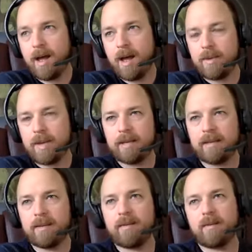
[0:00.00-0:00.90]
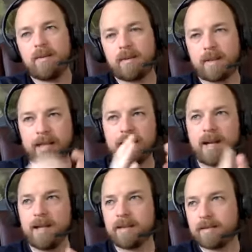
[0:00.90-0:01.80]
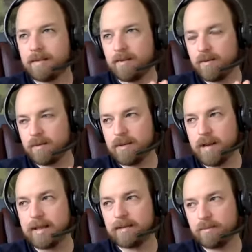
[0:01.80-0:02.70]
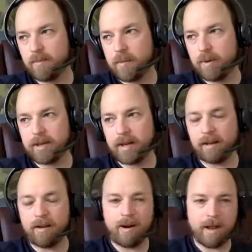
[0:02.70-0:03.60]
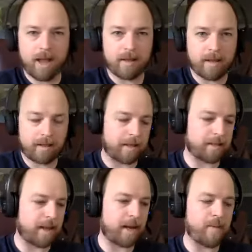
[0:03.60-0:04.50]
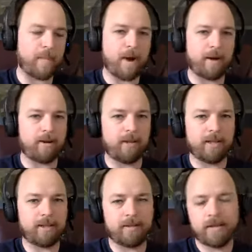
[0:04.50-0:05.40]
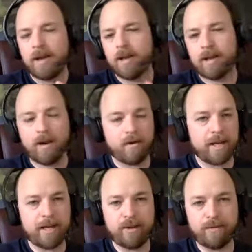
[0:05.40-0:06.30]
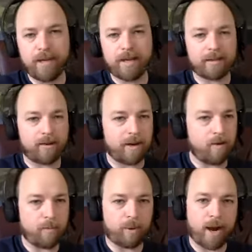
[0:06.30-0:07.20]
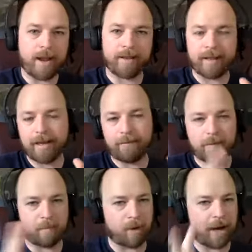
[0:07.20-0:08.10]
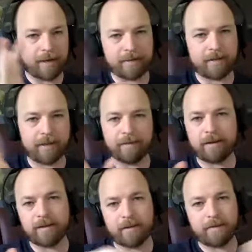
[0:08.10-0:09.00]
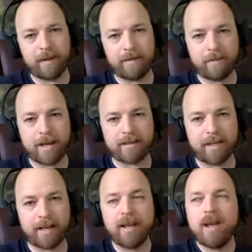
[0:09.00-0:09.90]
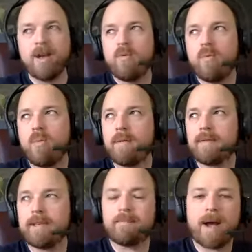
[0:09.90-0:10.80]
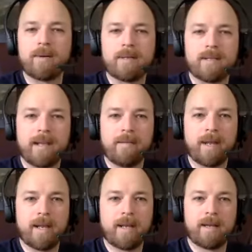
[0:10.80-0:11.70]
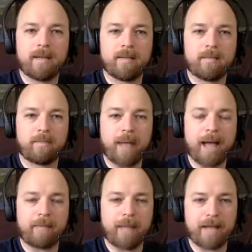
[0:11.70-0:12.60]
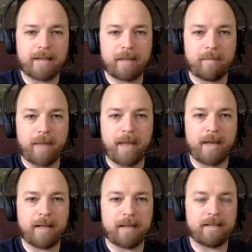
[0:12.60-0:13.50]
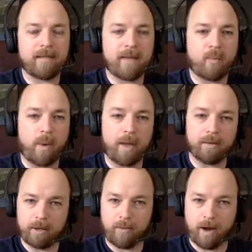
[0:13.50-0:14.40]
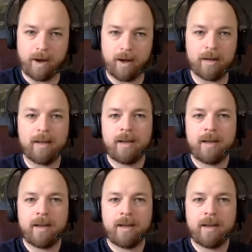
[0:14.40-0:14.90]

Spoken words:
I mean, they tell us, snakes in particular, and they said it about monitor lizards, you don't need UV because they're eating whole prey and they get it from the brains and the livers of the mice that they eat. Well, what if this mouse is living in a black plastic bin? It doesn't even have a wheel to run on.